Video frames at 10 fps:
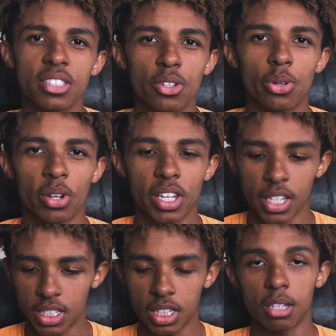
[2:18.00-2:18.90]
new
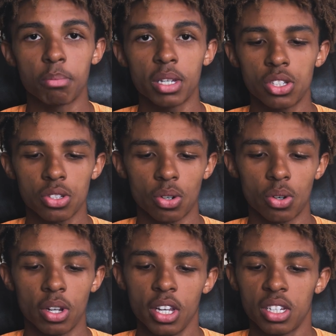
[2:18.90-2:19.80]
is the
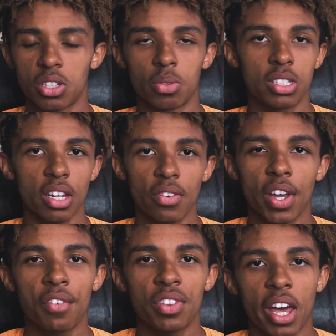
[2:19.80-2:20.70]
midsole. So instead of
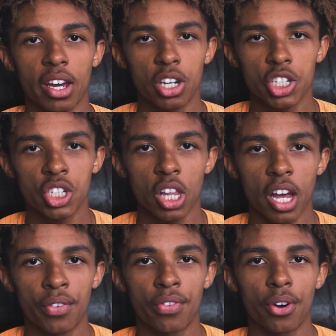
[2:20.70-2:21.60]
having that
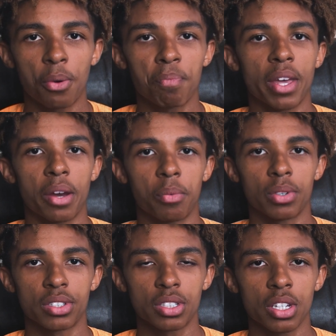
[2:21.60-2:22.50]
Cushlon foam that
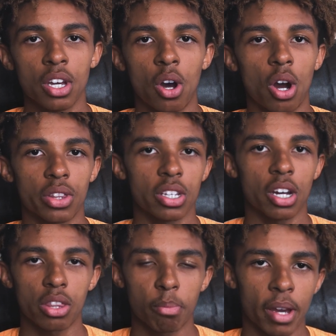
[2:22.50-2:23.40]
was on the
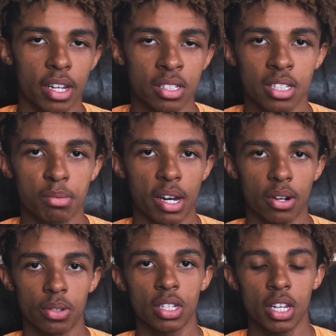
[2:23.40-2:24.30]
other Pegasus
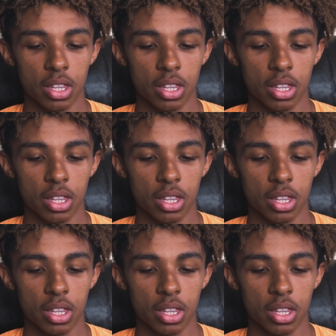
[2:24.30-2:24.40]
models,